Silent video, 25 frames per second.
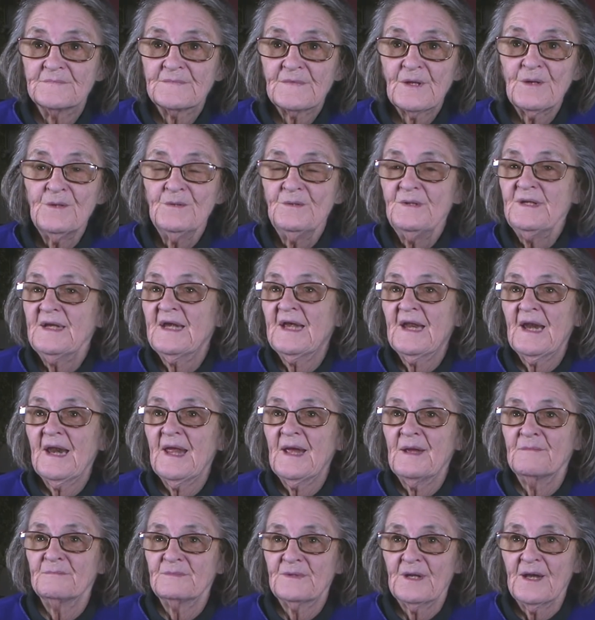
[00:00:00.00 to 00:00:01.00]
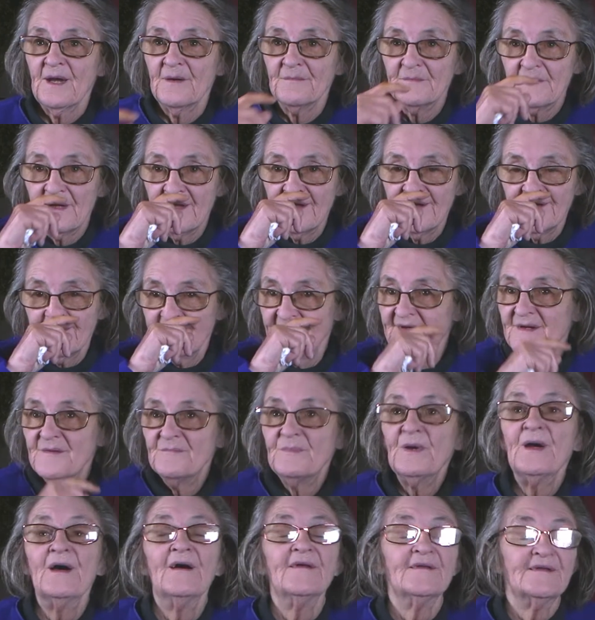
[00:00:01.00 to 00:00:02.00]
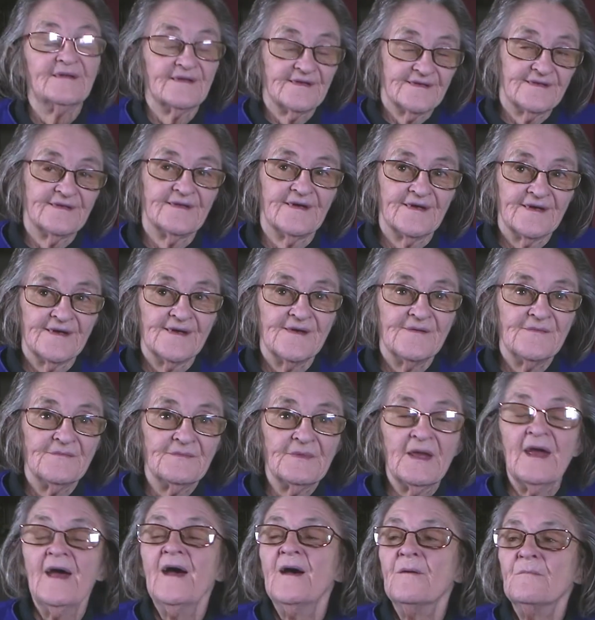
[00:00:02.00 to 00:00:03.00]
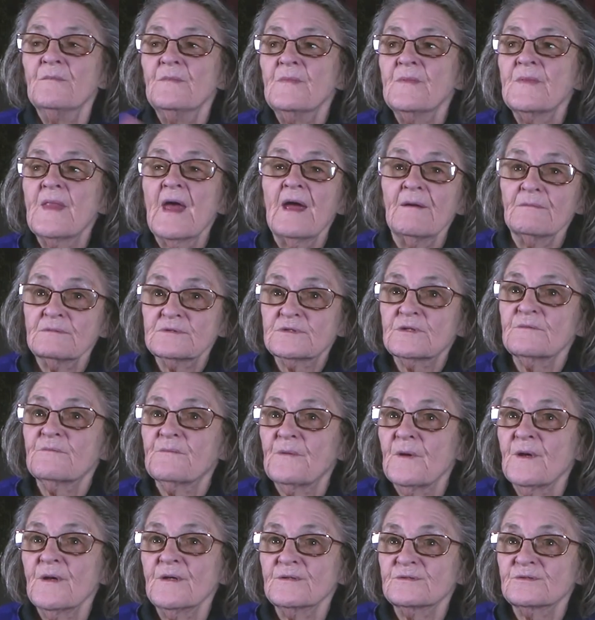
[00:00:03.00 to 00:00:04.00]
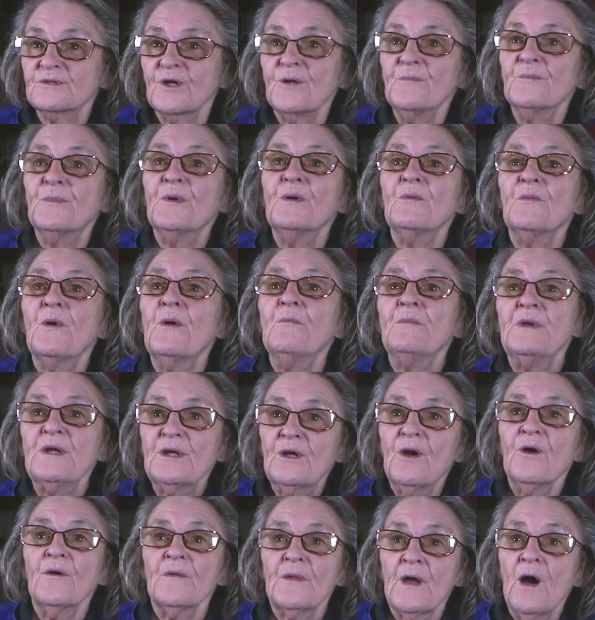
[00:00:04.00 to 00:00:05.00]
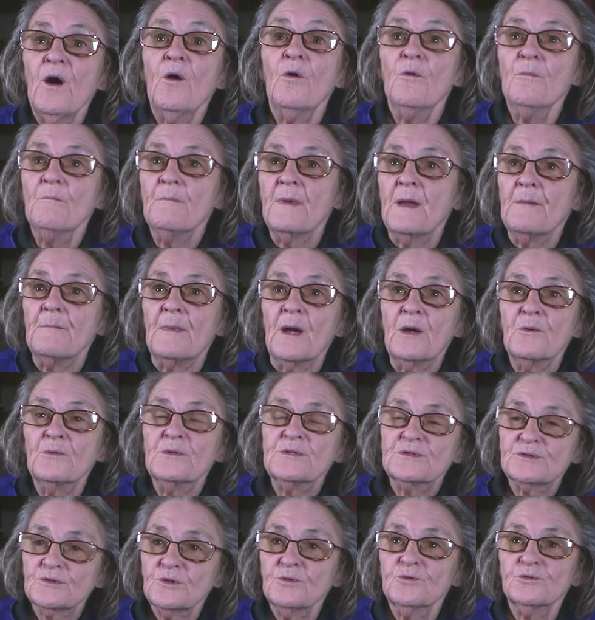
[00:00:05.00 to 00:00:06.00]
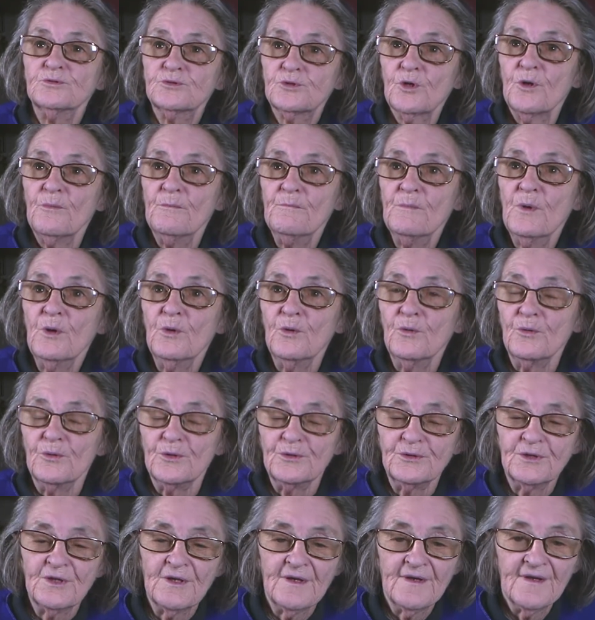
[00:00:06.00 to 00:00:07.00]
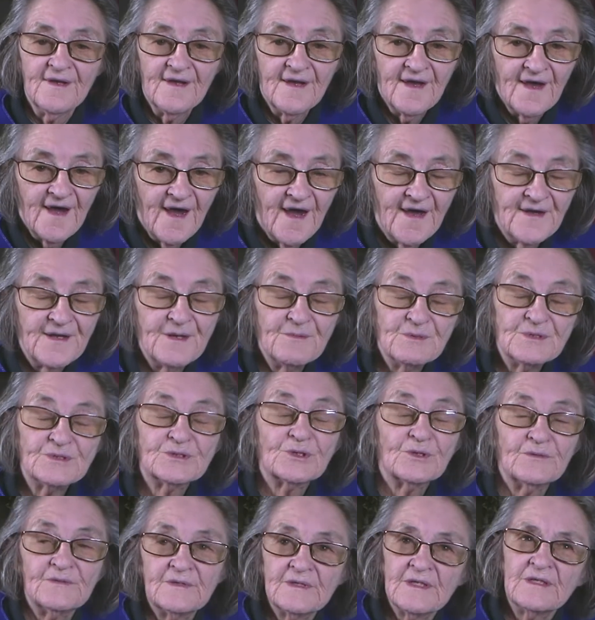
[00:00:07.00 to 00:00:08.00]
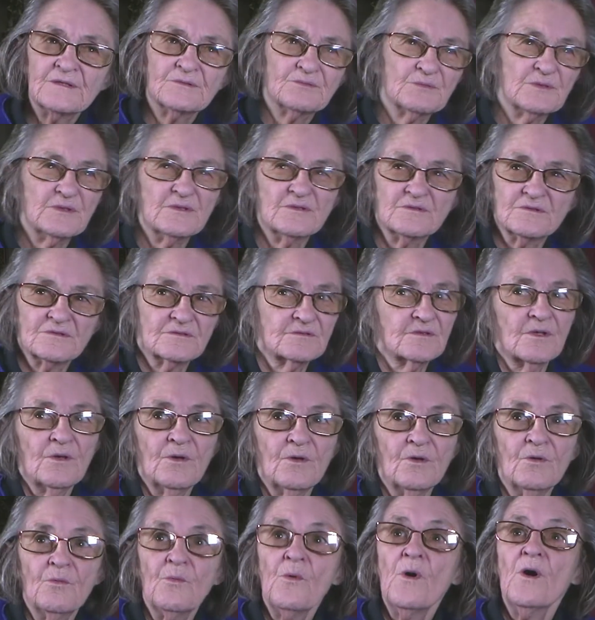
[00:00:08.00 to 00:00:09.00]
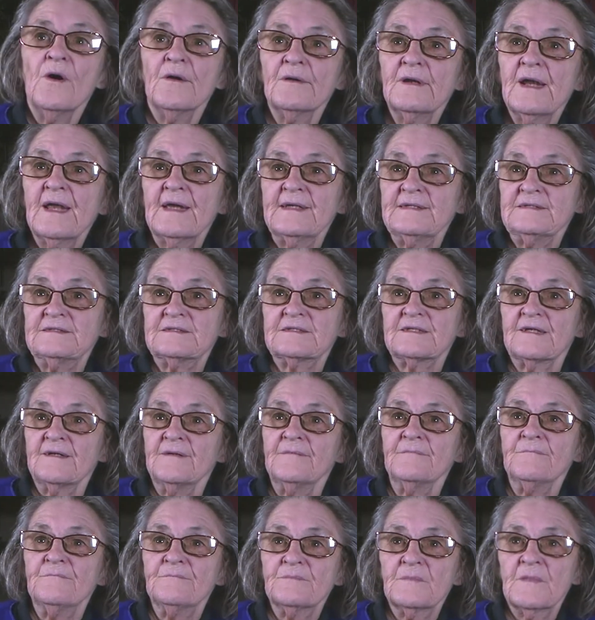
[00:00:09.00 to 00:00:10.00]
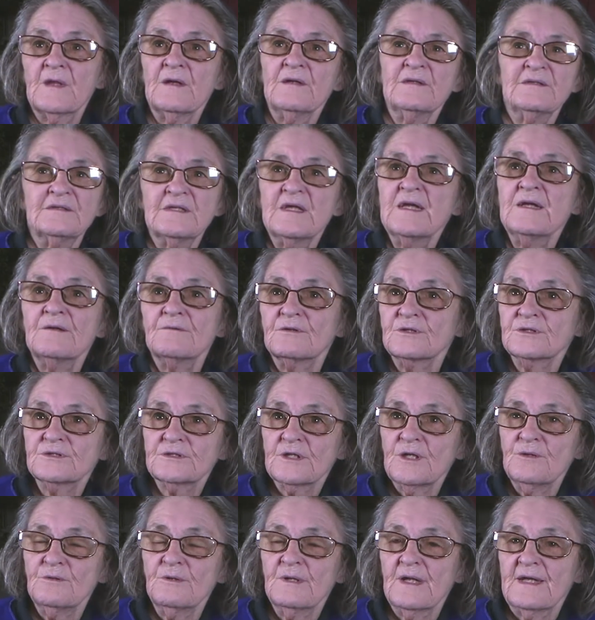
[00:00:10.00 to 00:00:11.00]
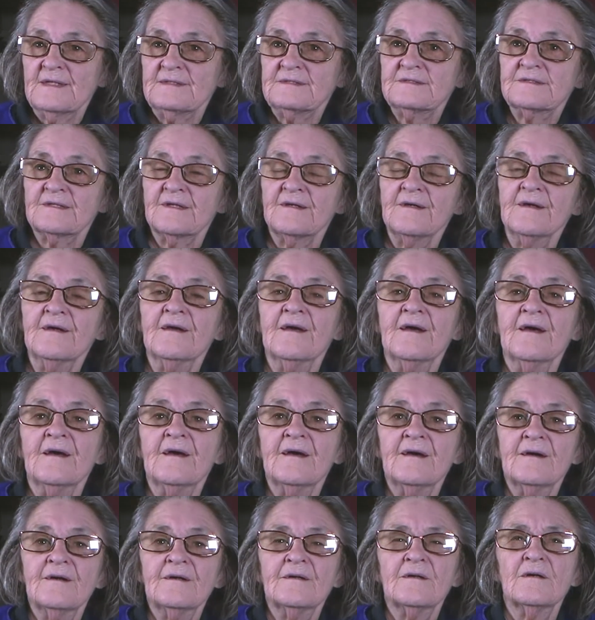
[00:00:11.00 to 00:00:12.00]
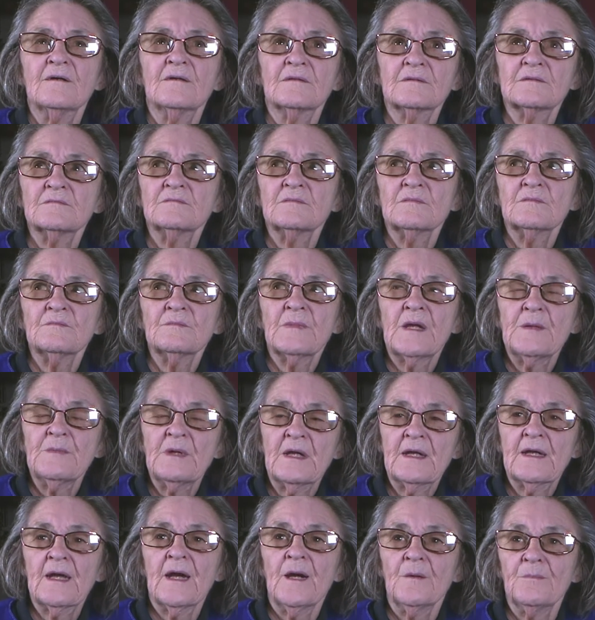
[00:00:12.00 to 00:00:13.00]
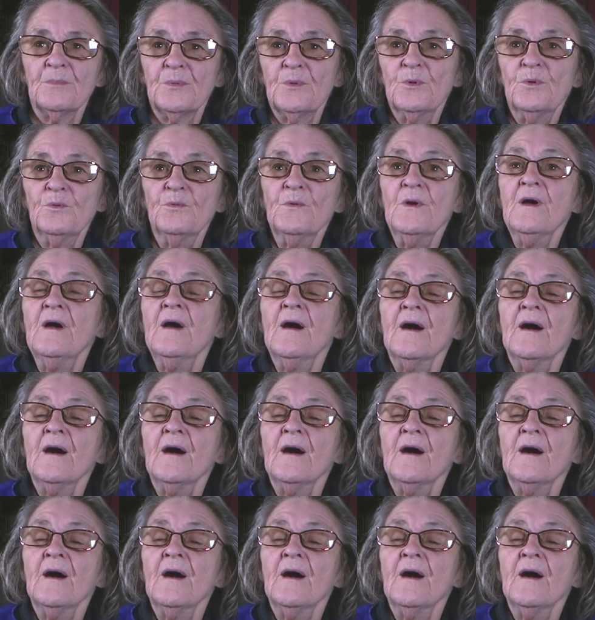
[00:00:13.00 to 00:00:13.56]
Totally clammed up. But that was the first time. But when we got the Halt memo, we saw Don Morland, and this was a while later, a year or so later. maybe a couple.